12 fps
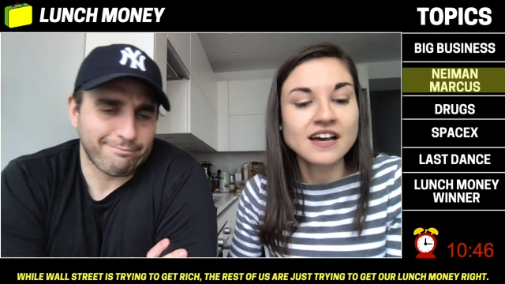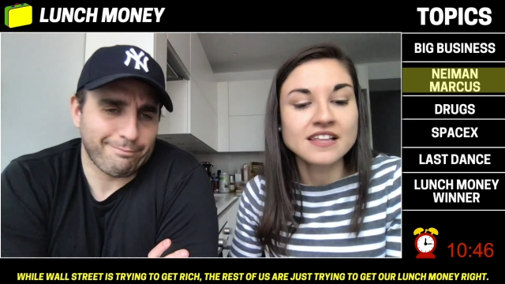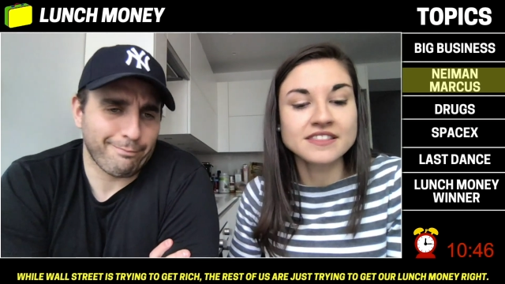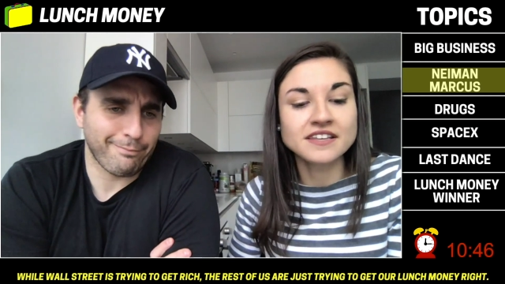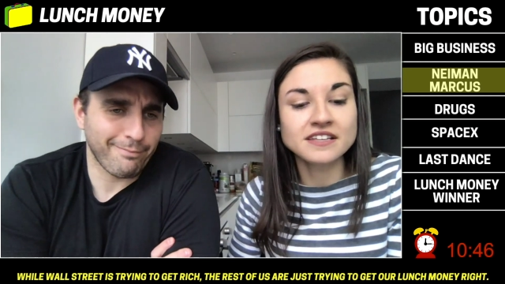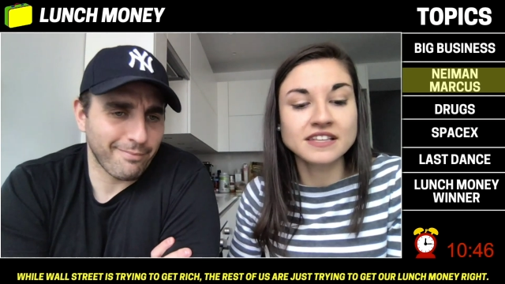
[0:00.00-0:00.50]

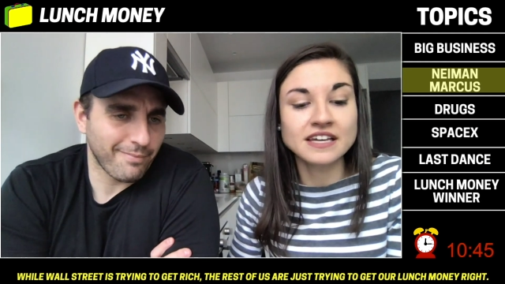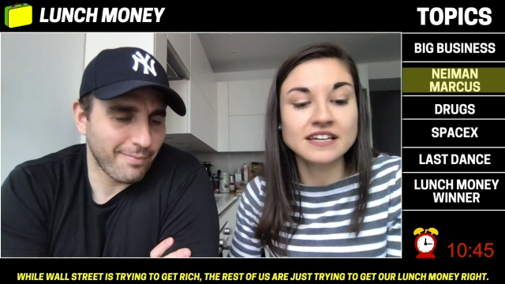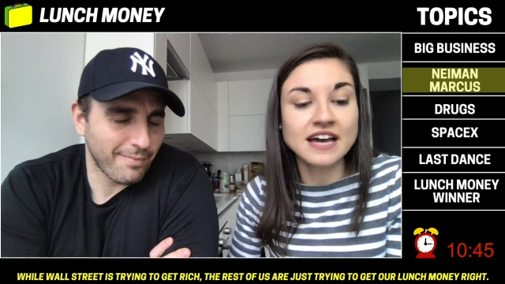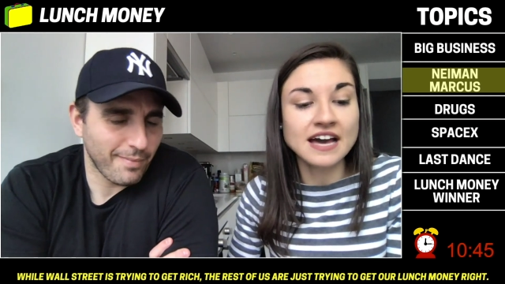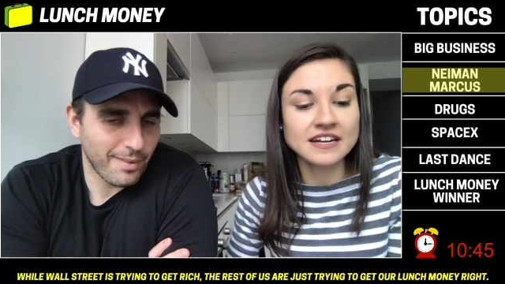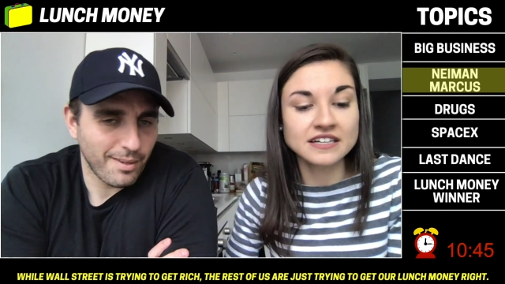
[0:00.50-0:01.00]
Speaker 1: They
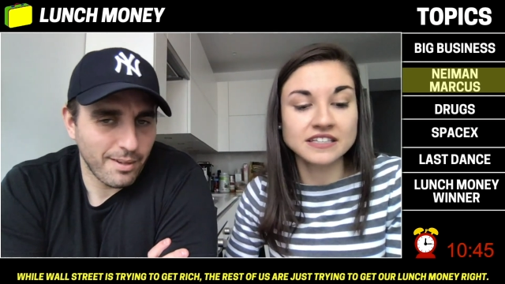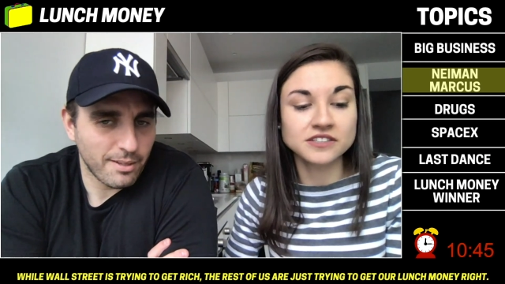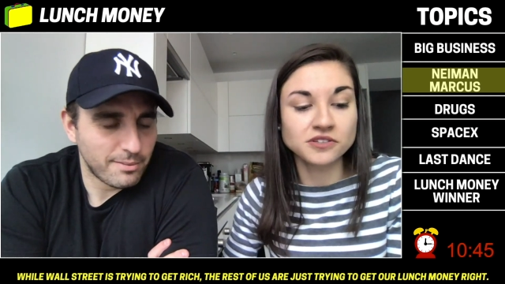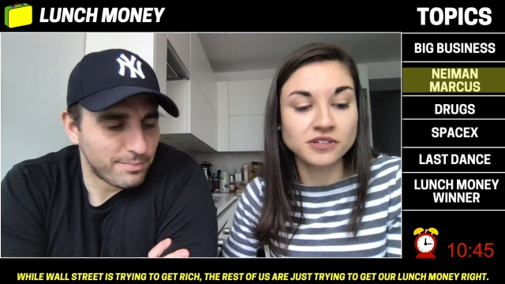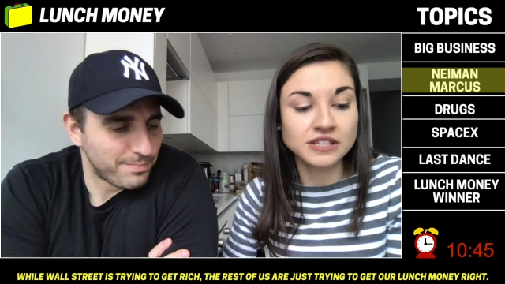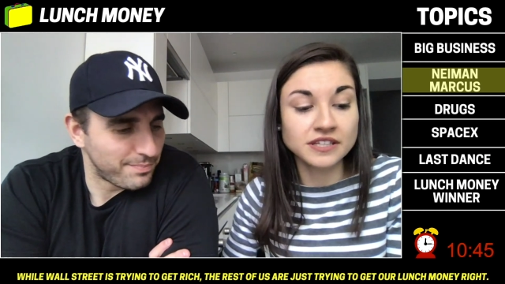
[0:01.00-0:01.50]
had a cl
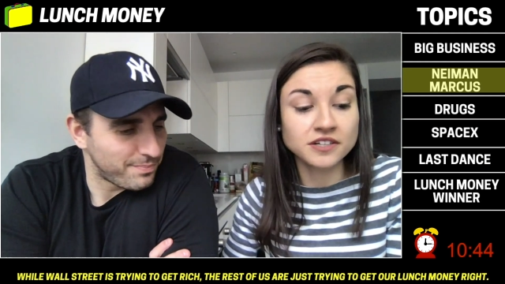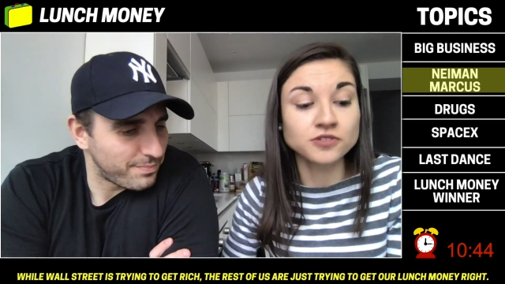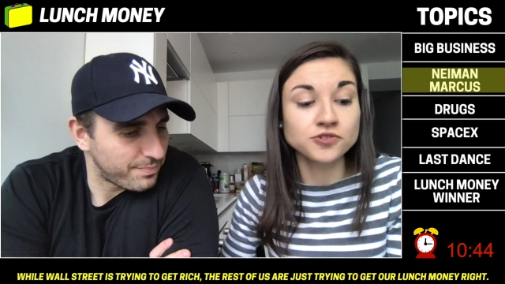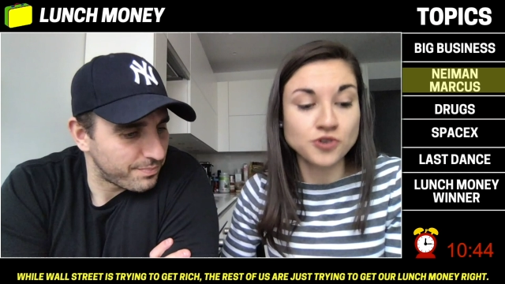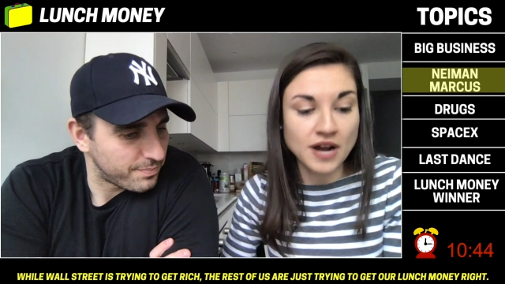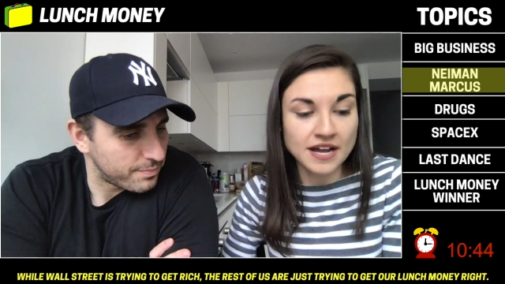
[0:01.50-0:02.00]
clinical
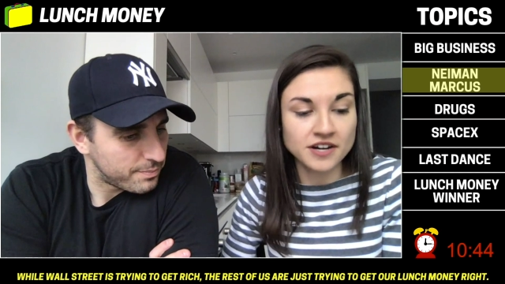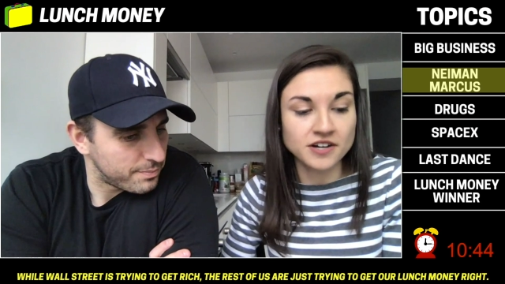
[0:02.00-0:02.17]
tri-